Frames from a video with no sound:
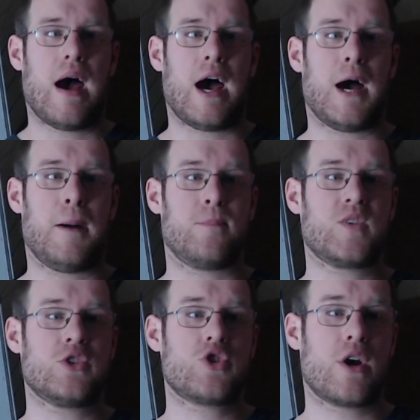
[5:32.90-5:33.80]
Um,
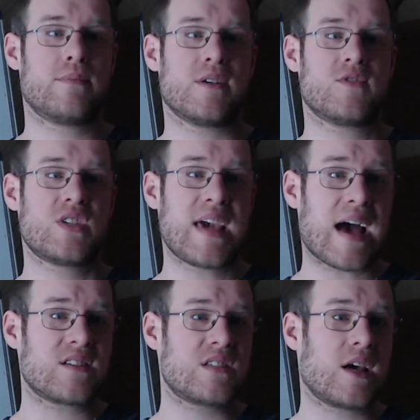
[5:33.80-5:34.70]
in terms of C
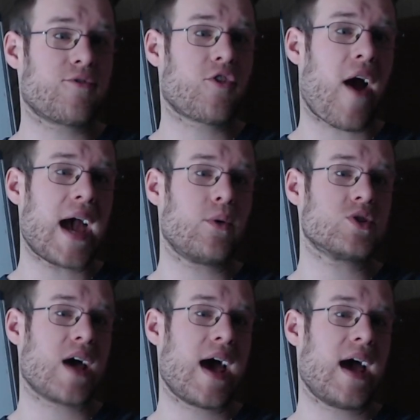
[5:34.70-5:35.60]
S diff, Cryin
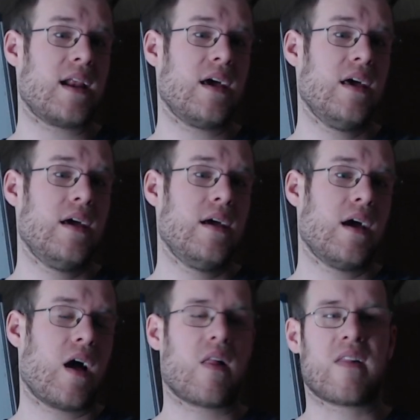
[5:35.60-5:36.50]
was ahead
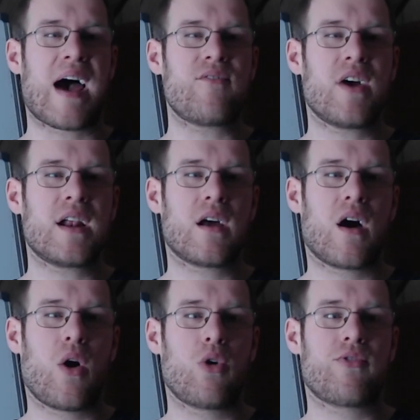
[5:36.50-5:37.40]
eleven
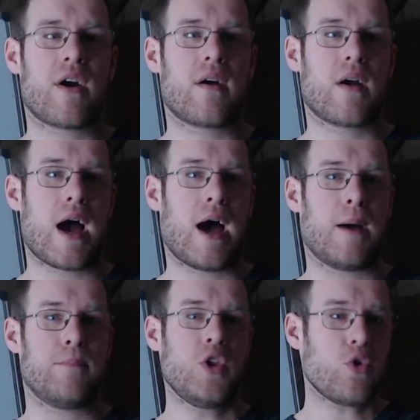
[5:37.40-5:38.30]
over
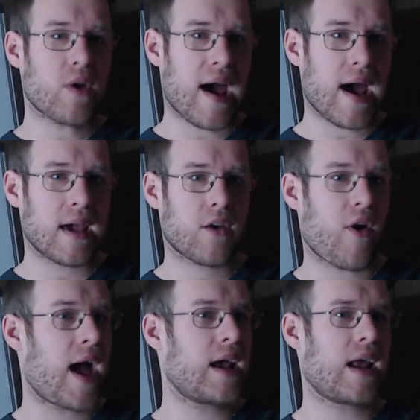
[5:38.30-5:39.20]
um, Yukai,
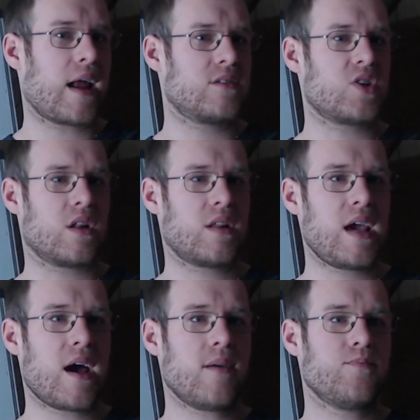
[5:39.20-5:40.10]
Cryin on a
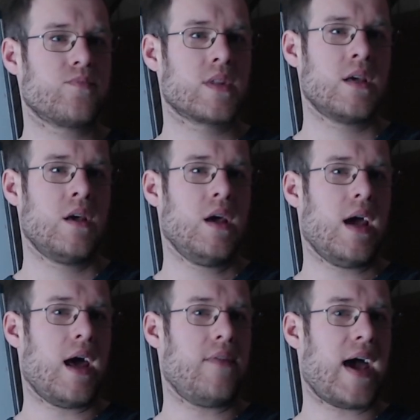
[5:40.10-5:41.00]
Talia.
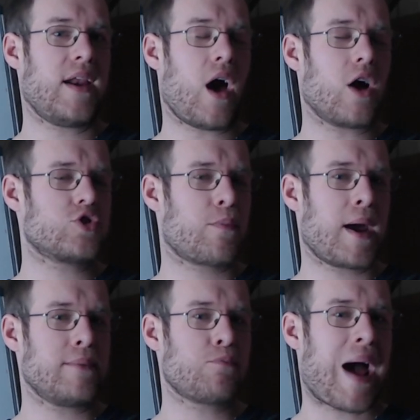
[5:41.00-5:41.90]
And then Ultra
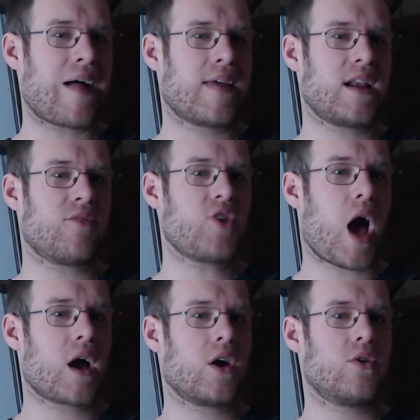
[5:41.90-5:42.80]
Prime's bot lane of
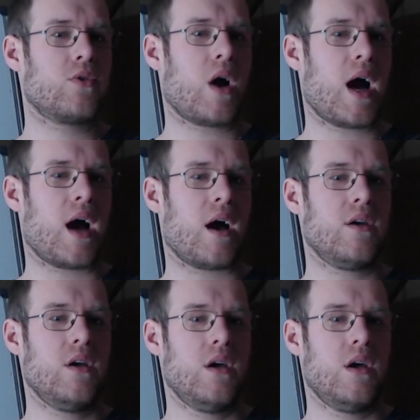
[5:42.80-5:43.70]
Doggo uh,
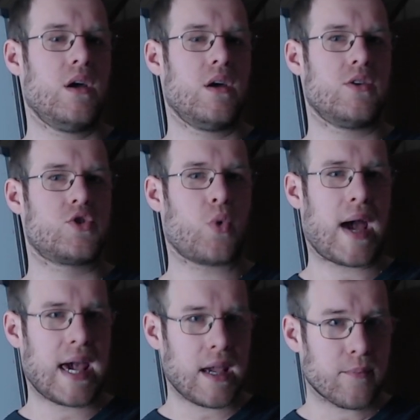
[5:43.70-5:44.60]

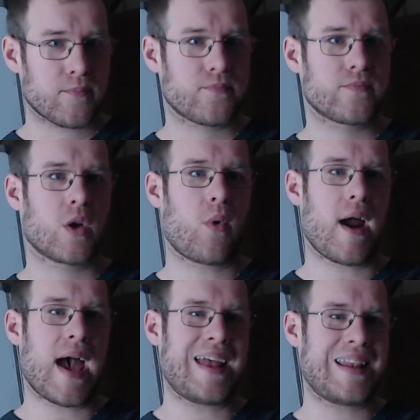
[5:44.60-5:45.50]
Zhue
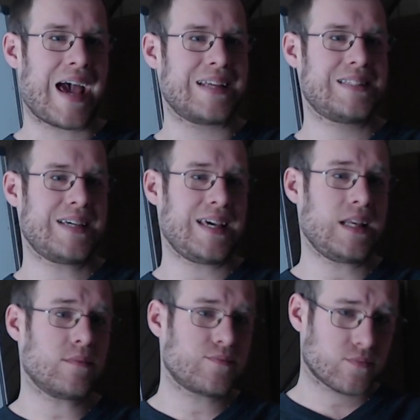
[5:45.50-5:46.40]
were ahead
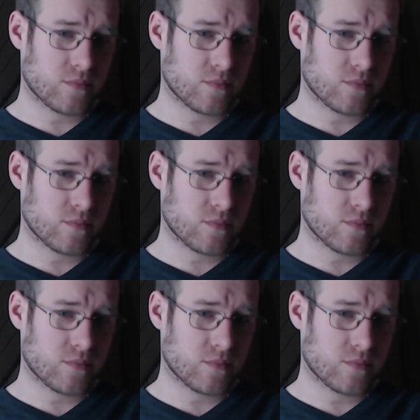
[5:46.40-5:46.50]
nineteen.